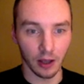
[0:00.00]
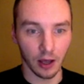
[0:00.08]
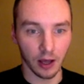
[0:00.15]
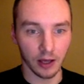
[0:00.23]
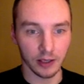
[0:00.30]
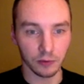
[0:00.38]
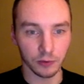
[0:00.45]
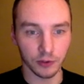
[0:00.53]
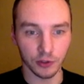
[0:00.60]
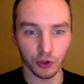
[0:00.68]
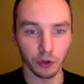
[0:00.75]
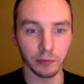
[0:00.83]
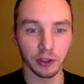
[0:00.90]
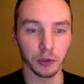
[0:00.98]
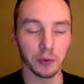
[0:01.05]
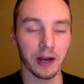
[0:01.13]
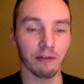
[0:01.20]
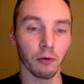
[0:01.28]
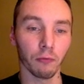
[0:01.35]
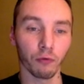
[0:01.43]
I was assuming you would have
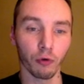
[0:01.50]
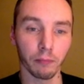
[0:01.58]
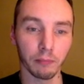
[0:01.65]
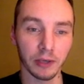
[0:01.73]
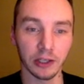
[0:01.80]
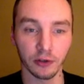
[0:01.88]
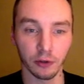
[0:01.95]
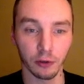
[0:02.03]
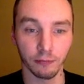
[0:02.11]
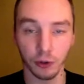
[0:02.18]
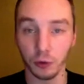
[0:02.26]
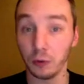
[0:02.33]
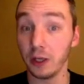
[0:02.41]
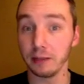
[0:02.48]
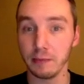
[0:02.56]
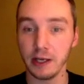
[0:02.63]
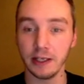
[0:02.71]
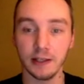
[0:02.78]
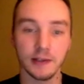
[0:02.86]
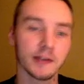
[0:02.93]
a room bigger than your view, like mine
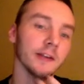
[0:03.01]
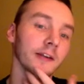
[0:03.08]
is.